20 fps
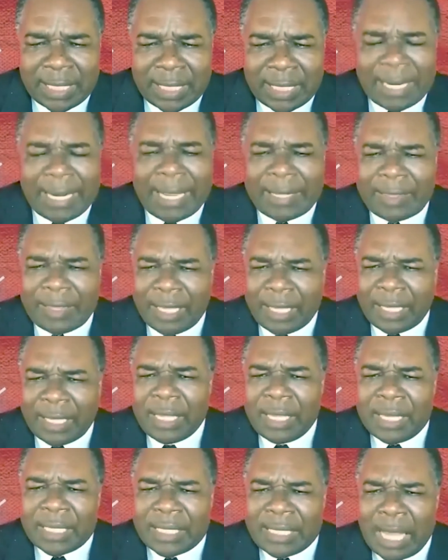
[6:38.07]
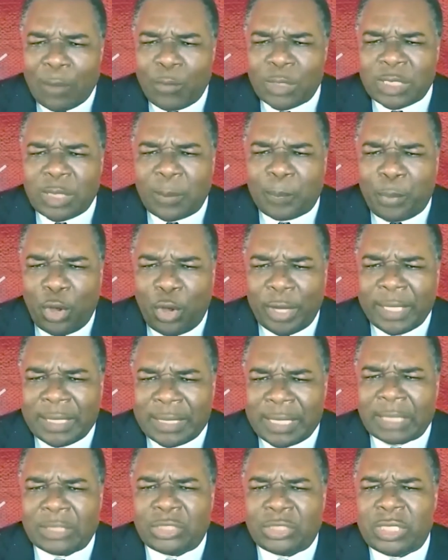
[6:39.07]
And I think that was a point
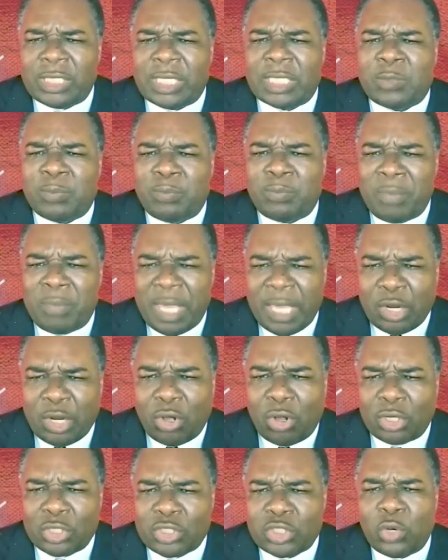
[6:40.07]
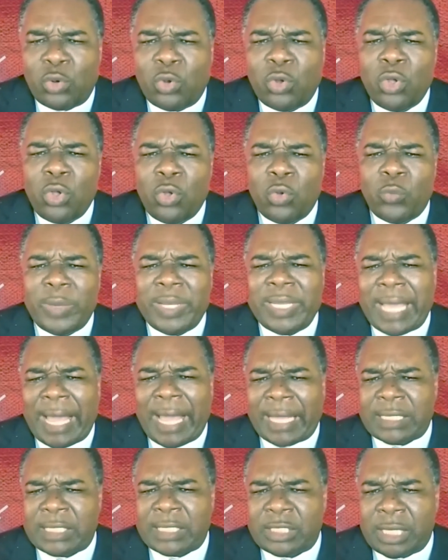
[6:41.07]
that Jesus made also when he
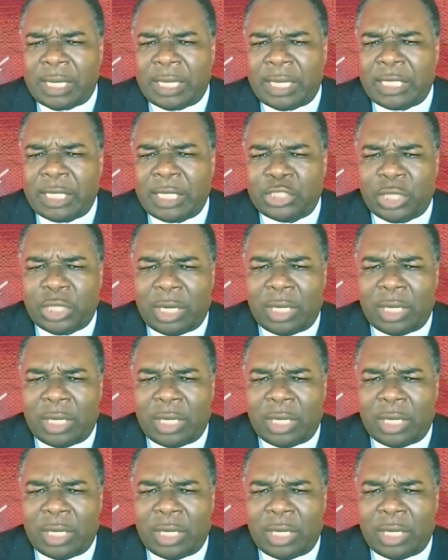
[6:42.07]
asked the, the,